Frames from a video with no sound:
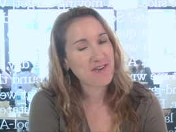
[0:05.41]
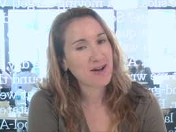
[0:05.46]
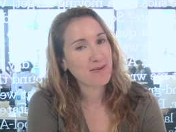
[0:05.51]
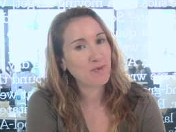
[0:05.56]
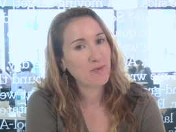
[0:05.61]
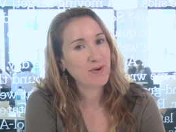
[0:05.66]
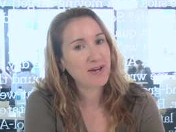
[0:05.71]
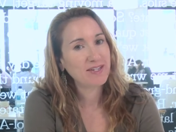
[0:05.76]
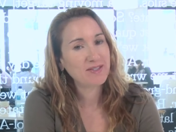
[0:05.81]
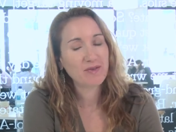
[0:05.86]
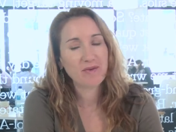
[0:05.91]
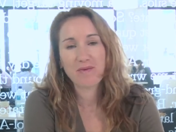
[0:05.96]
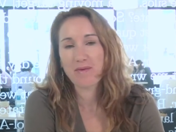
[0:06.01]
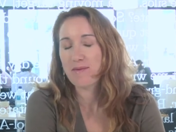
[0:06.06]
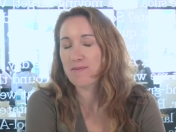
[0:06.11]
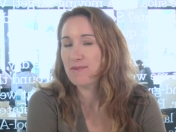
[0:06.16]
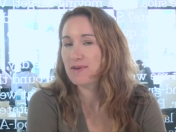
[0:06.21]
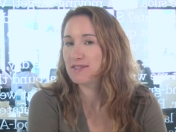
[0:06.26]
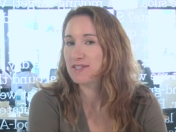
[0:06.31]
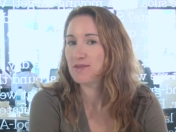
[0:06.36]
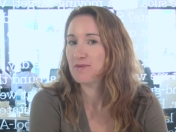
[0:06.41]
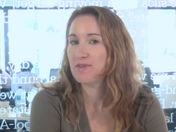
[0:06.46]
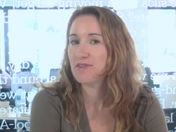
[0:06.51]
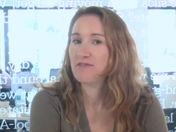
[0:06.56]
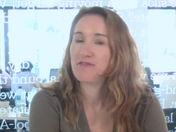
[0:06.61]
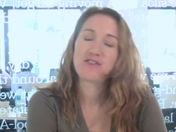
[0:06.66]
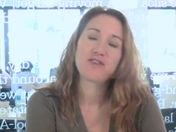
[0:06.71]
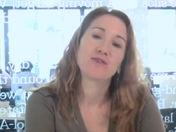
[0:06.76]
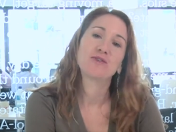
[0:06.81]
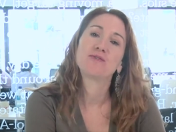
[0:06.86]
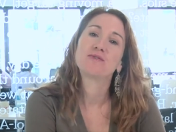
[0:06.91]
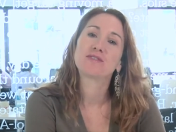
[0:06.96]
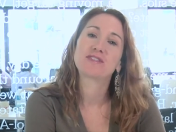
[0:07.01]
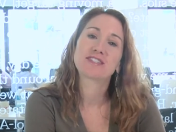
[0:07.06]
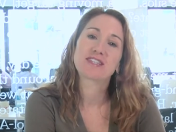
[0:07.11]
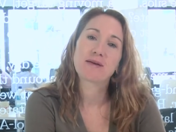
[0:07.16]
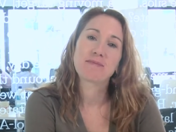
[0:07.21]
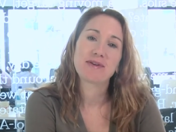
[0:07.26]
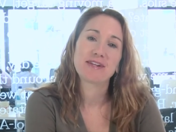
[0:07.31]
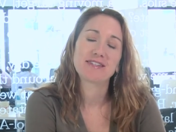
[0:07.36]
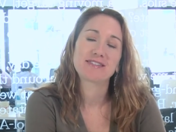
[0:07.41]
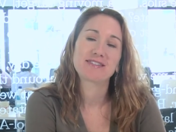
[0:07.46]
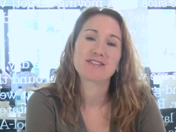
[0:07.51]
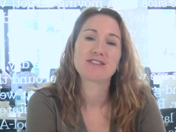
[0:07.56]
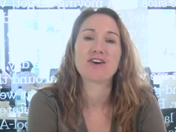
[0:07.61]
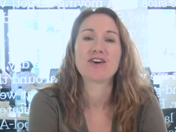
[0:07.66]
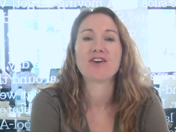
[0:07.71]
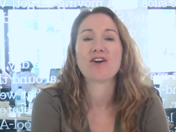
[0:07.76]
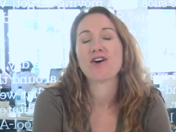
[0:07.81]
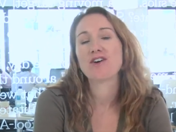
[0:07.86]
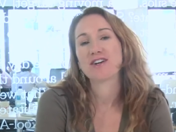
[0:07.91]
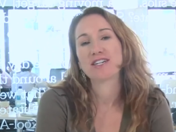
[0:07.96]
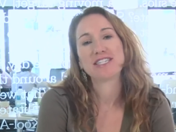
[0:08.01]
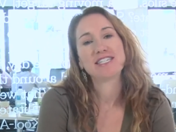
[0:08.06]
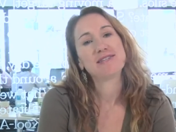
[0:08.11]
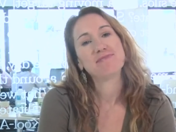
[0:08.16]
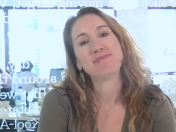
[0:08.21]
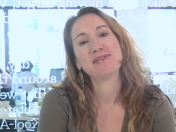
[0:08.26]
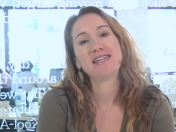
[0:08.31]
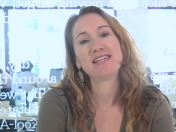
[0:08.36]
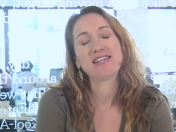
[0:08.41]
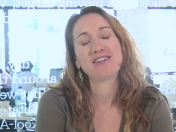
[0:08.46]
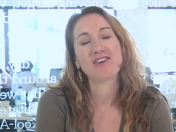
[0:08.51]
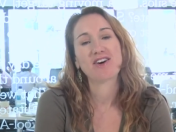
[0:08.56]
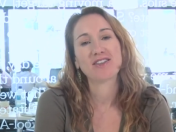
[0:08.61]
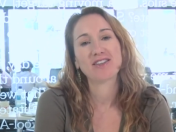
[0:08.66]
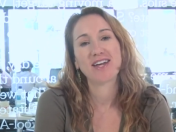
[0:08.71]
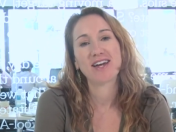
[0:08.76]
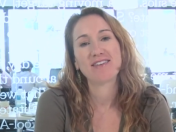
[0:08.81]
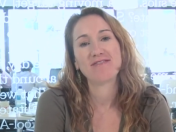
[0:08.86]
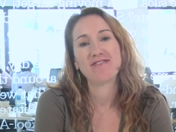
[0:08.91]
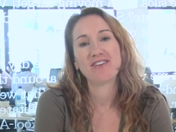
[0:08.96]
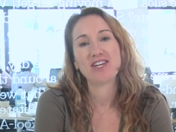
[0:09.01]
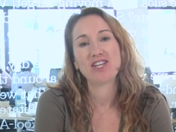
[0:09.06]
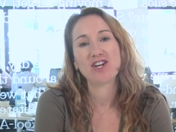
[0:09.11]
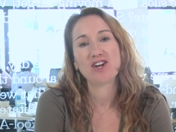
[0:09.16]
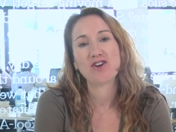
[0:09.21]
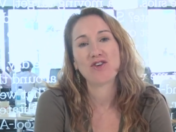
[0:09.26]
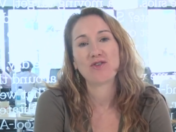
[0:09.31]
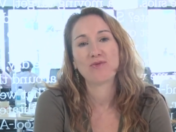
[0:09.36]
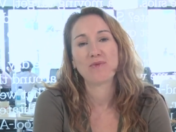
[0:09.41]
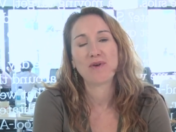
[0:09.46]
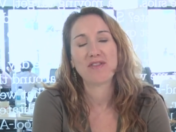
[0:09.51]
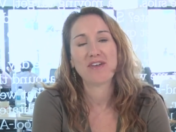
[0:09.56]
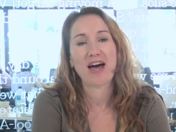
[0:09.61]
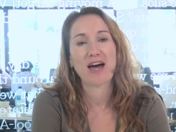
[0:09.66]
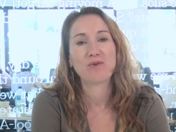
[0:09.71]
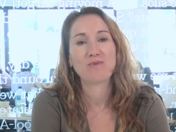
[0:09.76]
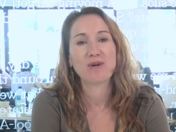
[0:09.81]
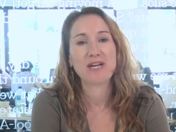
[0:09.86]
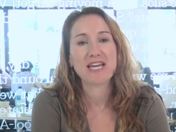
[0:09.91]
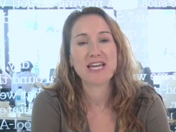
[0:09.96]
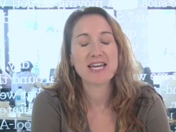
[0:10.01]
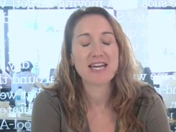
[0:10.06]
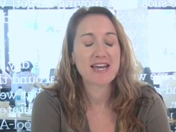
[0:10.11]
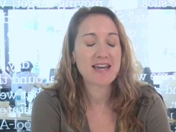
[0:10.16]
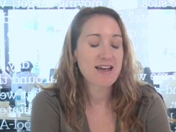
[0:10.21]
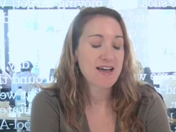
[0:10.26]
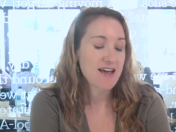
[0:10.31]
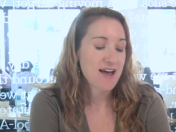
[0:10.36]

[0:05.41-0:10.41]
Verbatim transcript: for a couple weeks. So we've been busy with a few summits on RTB and online video and with Adweek.